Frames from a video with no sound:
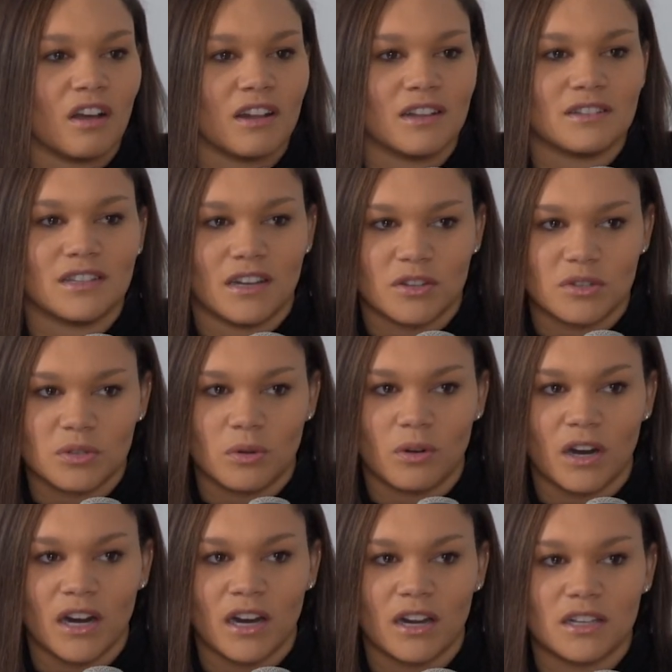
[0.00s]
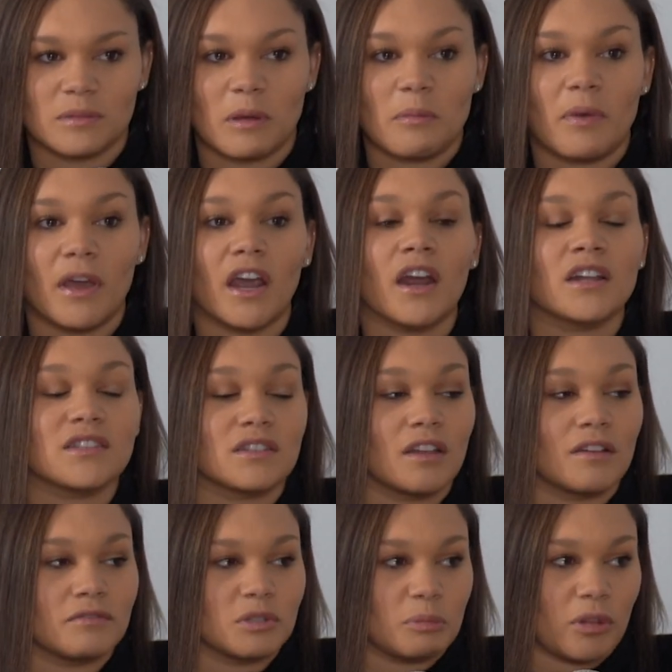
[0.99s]
on a tennis court because my parents
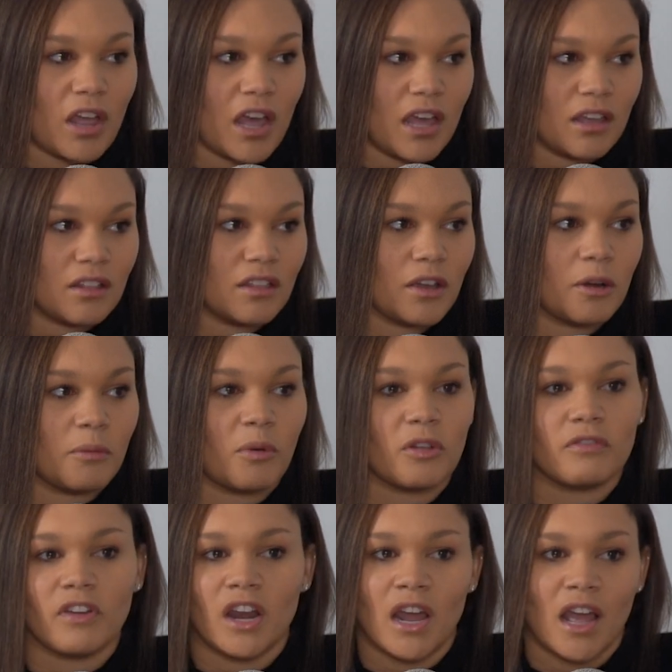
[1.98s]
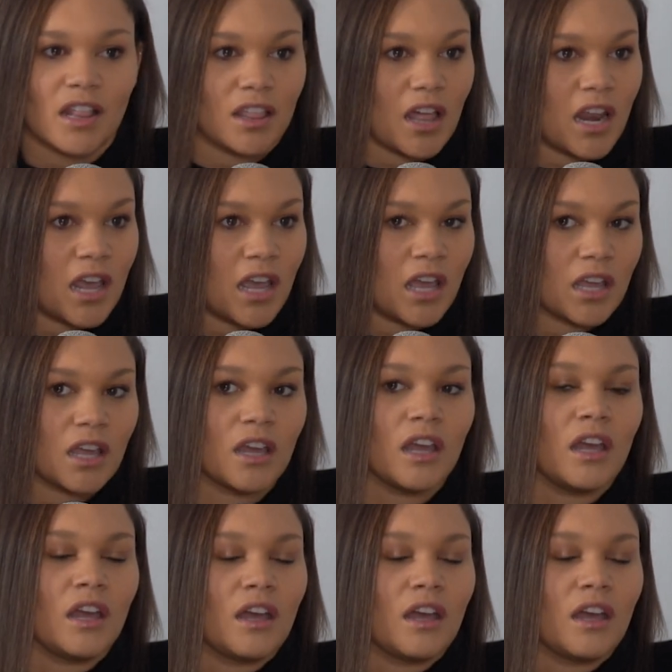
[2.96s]
loved to play. They were both very athletic.